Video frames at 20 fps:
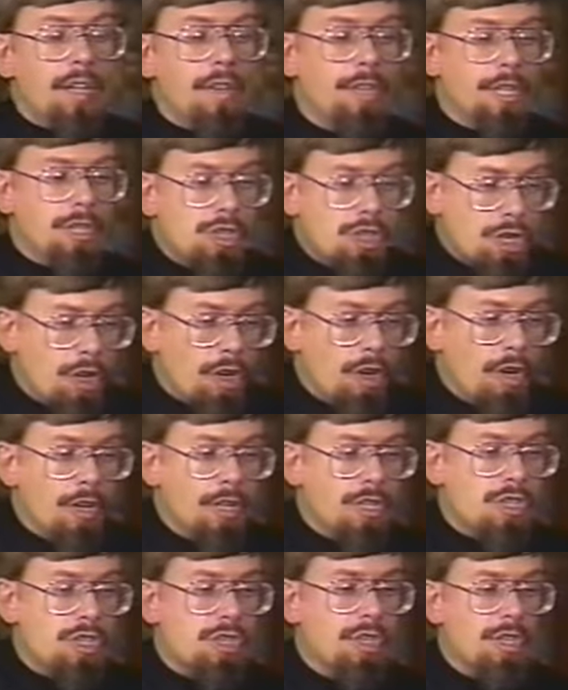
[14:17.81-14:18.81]
the
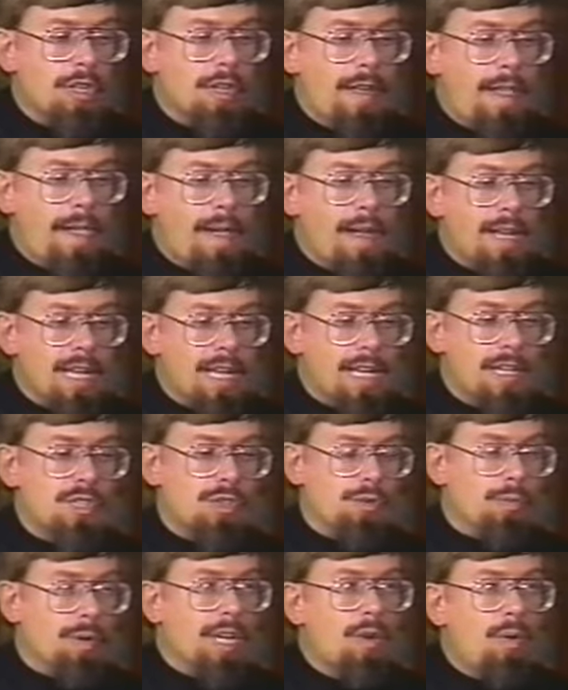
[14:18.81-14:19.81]
church
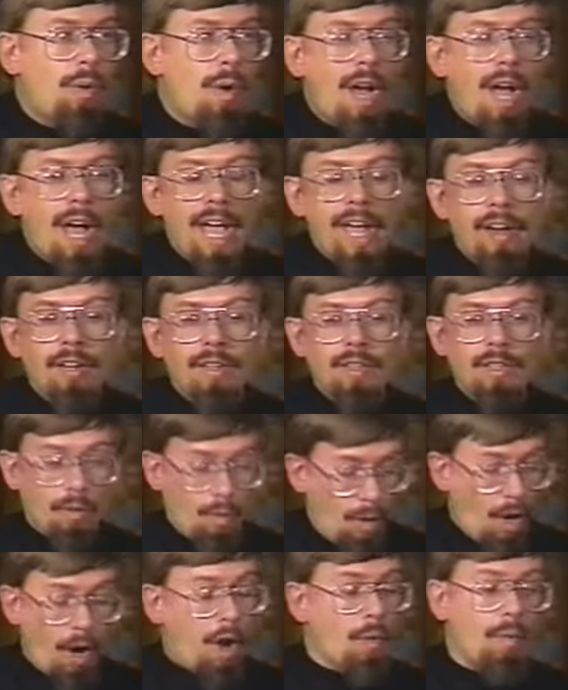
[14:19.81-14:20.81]
is required,
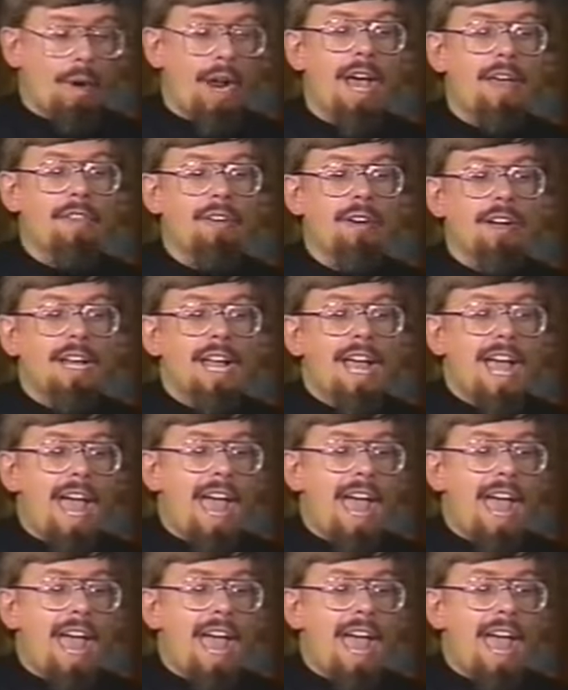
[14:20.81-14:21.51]
or rather,